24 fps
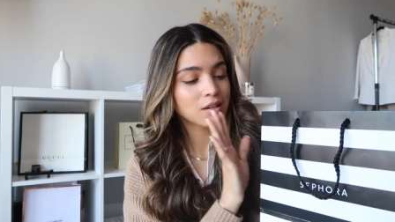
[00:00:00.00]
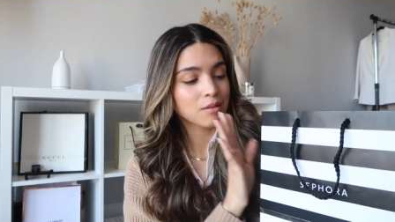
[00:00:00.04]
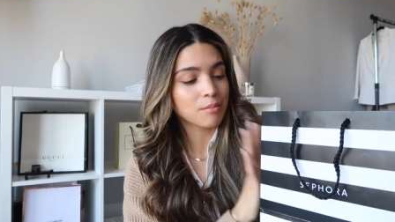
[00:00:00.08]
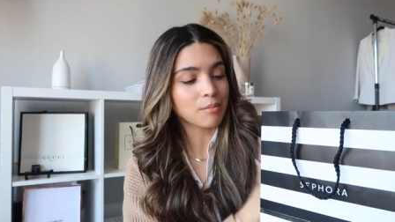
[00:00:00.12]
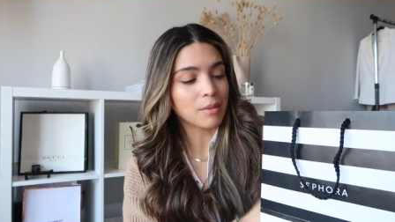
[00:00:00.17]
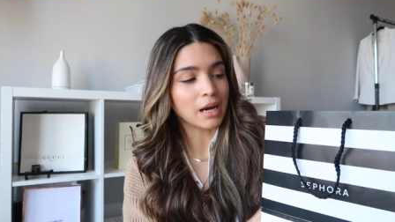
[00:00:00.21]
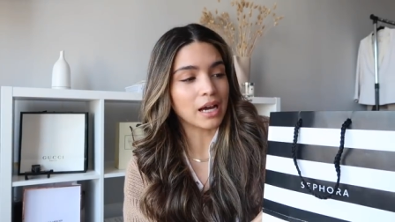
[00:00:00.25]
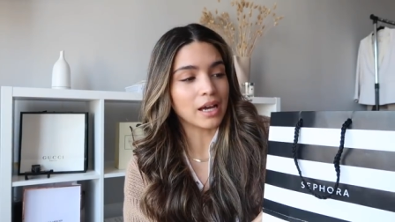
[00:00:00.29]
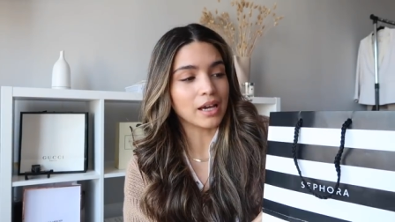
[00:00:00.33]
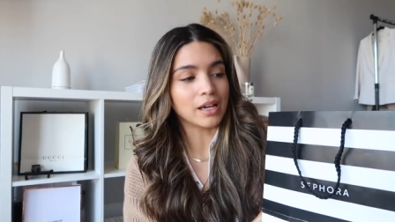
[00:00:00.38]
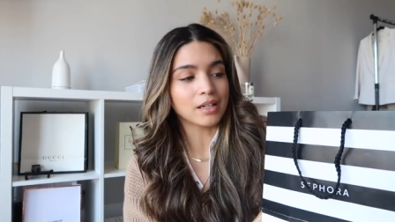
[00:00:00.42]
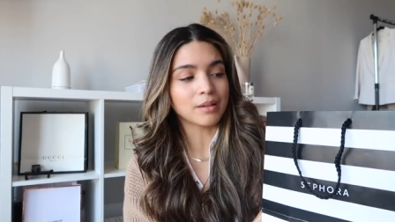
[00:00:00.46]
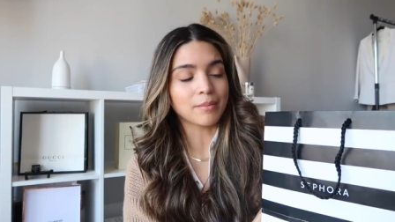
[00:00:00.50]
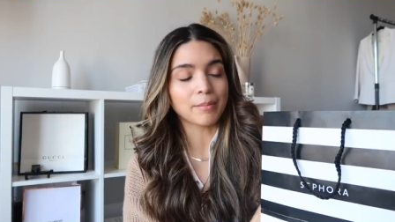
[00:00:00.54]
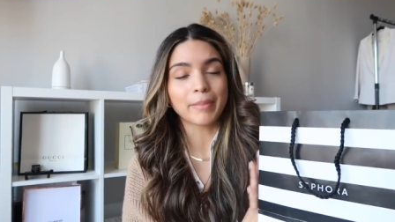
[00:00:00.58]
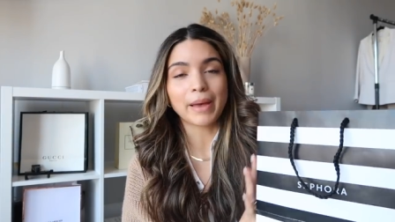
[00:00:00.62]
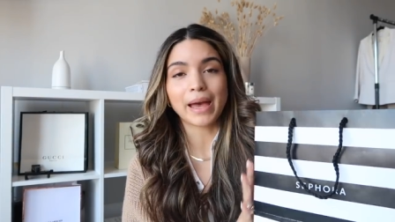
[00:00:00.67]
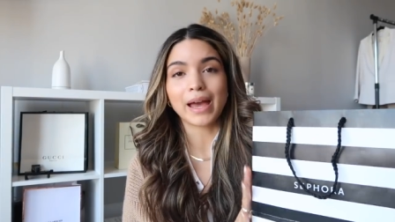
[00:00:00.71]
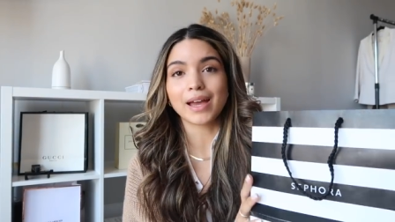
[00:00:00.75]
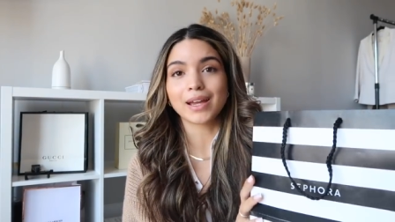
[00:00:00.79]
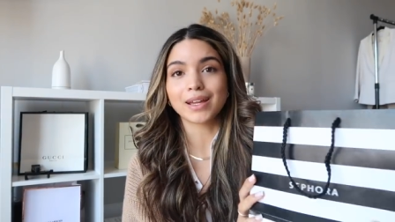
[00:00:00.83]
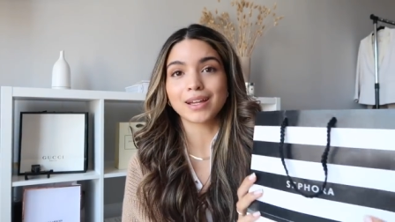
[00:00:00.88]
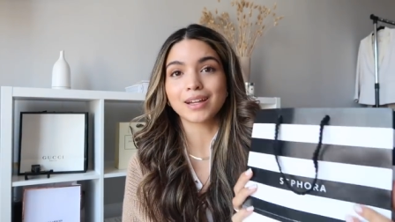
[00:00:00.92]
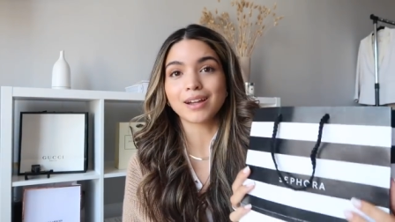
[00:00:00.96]
my
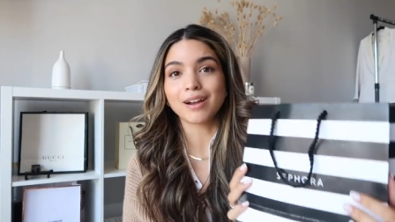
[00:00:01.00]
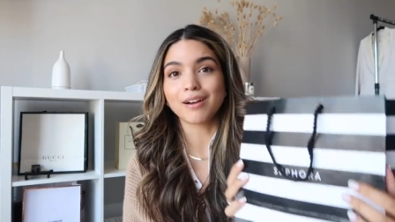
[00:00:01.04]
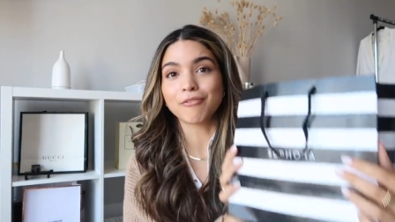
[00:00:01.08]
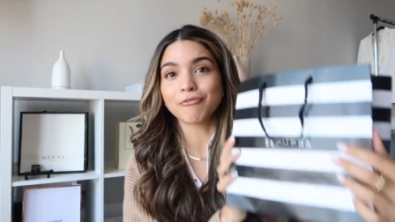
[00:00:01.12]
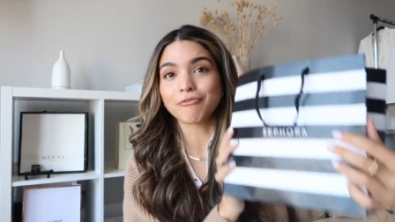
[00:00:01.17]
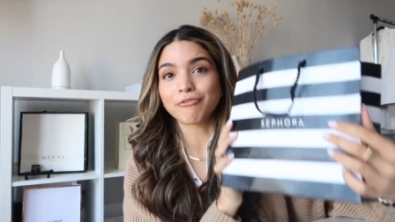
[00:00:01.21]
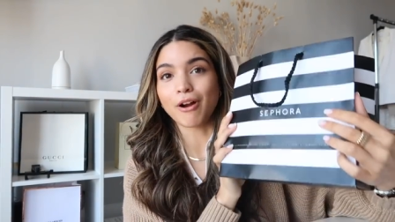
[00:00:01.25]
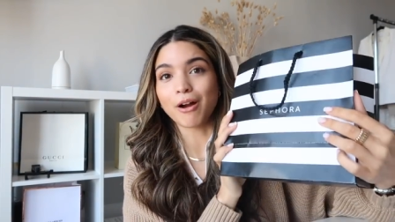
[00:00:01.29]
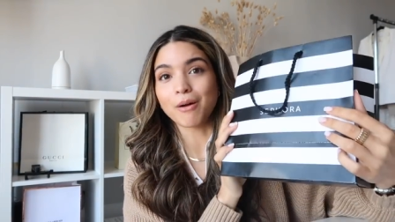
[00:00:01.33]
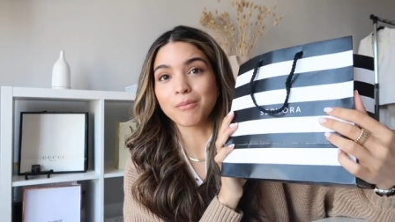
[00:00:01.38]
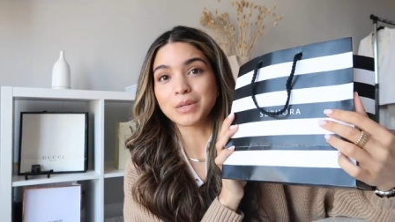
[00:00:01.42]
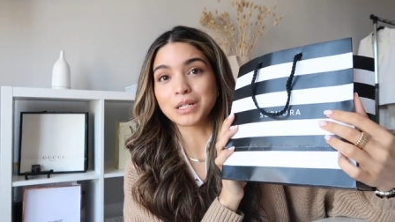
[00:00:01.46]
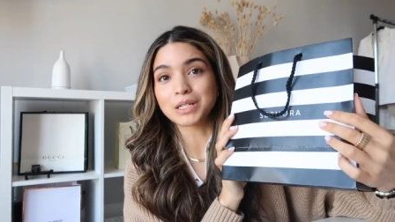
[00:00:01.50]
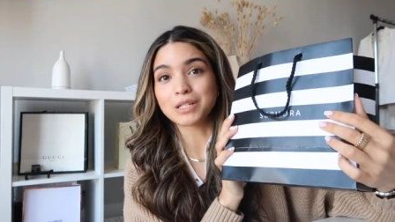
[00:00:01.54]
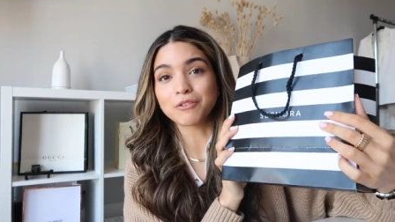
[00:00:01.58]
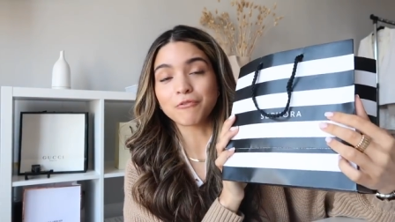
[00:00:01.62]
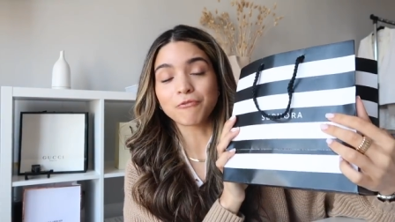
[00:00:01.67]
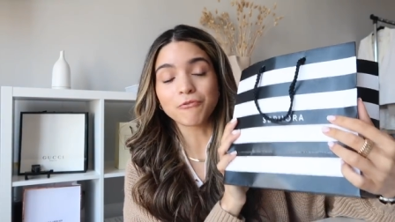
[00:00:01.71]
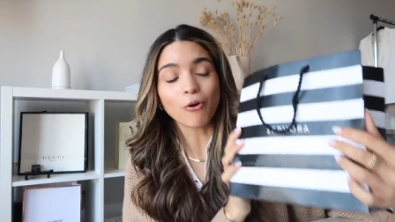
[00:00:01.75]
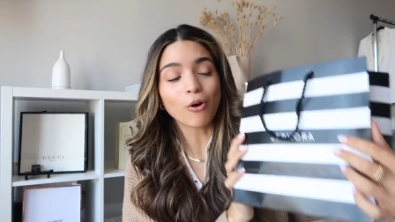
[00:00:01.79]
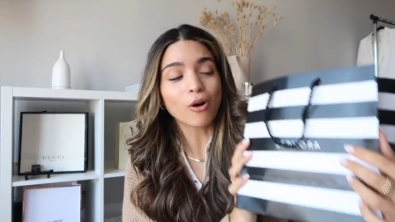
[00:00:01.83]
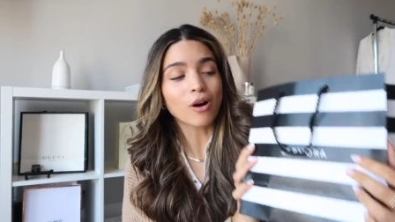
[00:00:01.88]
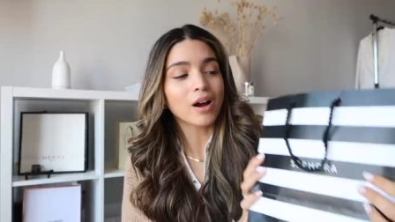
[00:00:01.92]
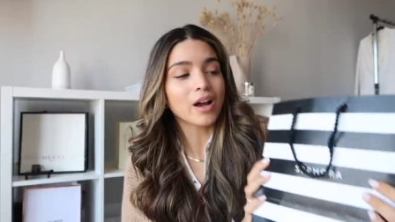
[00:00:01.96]
bag from
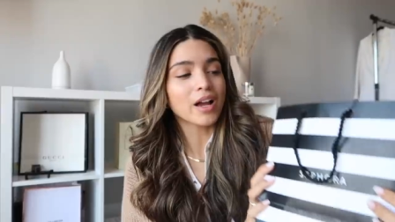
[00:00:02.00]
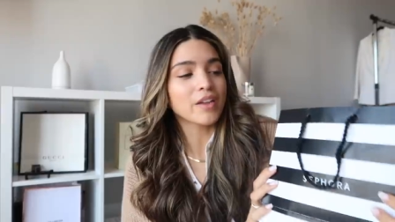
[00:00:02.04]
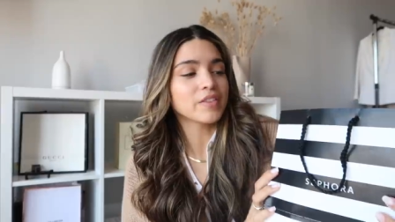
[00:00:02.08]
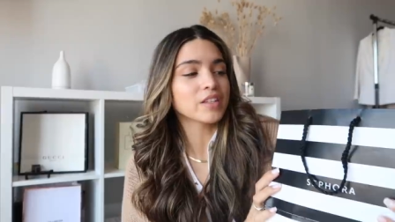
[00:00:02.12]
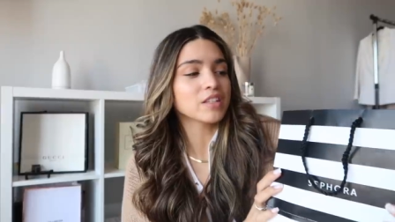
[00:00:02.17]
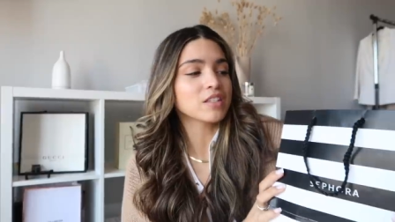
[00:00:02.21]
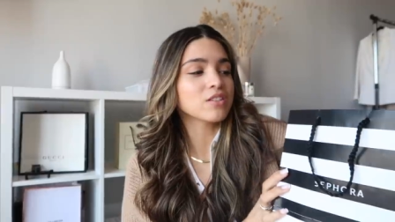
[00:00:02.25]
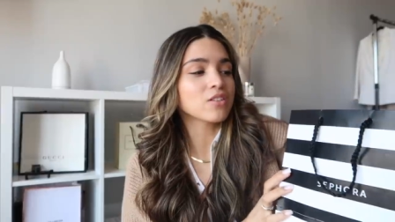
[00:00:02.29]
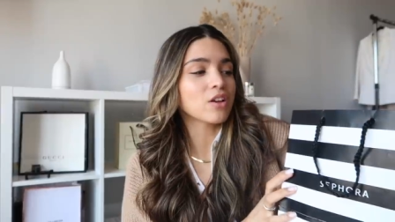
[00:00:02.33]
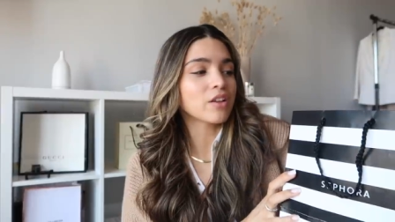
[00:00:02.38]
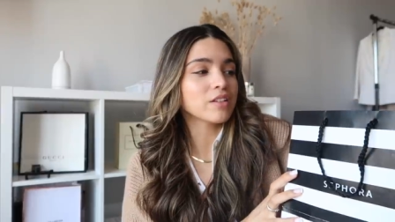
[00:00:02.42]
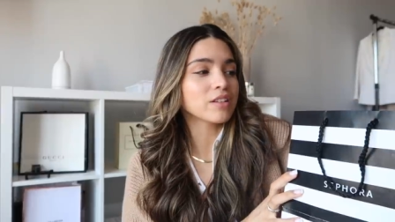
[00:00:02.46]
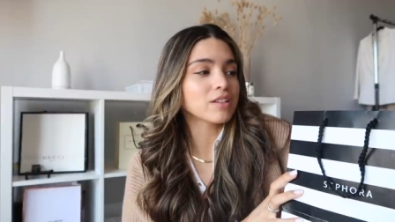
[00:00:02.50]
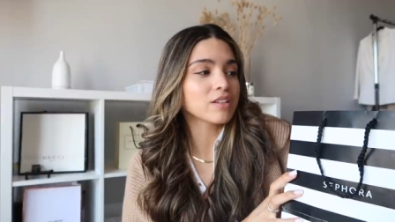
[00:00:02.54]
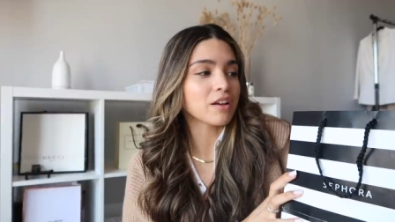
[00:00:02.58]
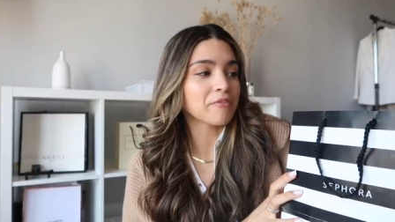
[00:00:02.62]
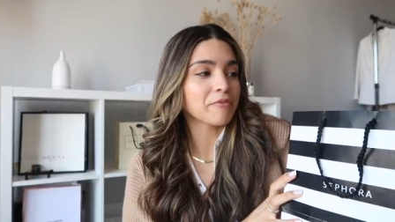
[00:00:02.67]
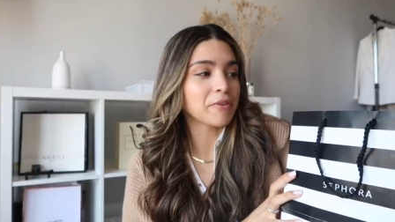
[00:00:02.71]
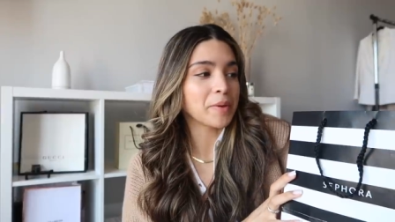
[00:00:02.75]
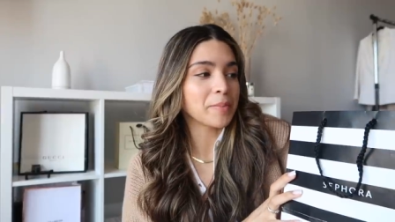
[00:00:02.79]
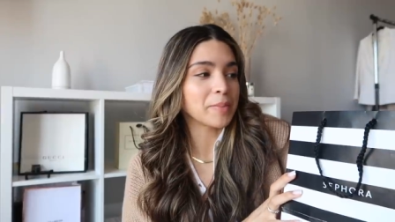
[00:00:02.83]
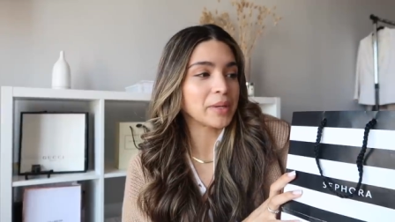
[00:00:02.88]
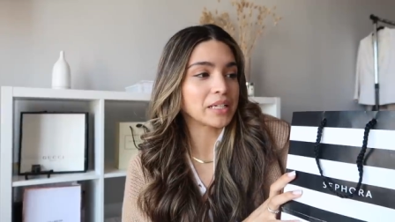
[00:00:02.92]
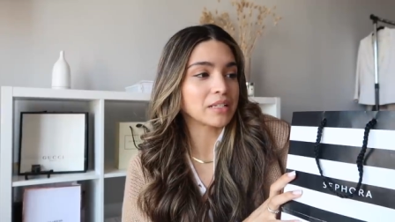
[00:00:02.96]
Sephora and this is all the
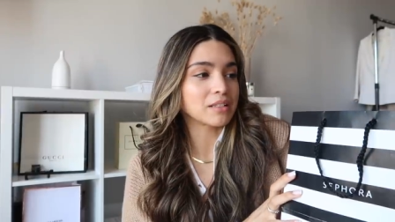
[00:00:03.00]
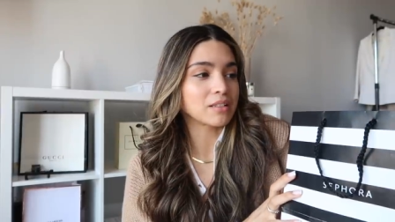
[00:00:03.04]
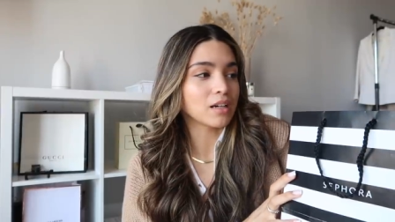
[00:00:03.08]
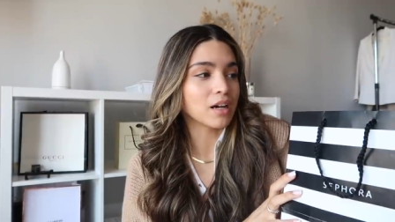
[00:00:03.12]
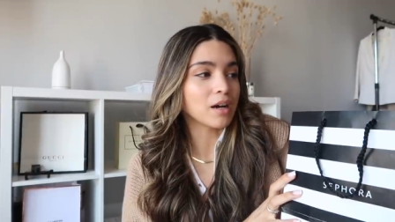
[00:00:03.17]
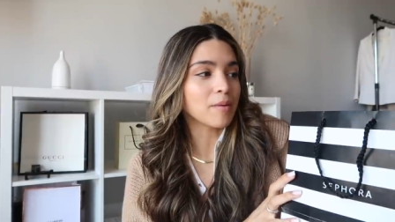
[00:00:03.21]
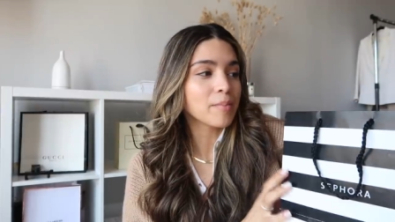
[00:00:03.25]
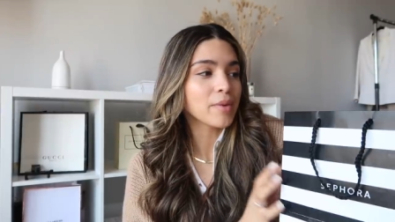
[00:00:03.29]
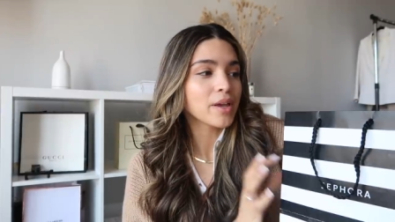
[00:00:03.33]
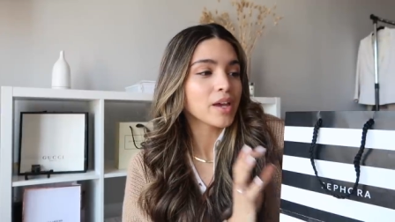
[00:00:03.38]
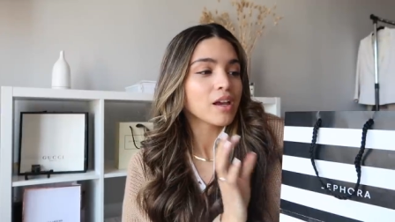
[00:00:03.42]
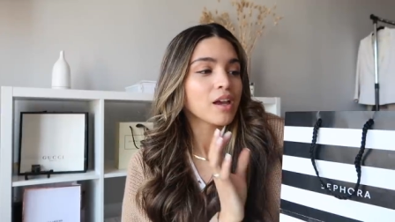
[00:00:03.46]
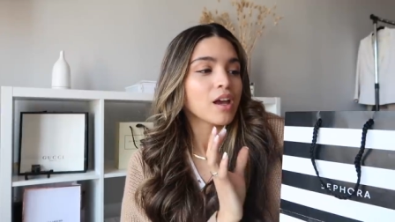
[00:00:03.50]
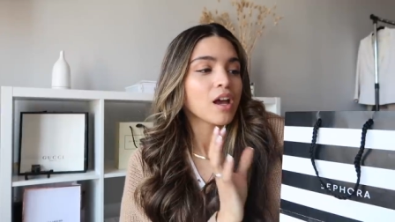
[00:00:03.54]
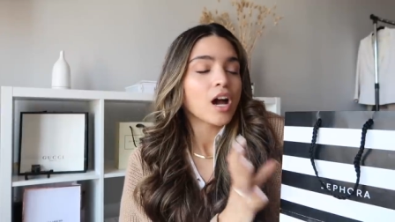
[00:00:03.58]
stuff I picked up.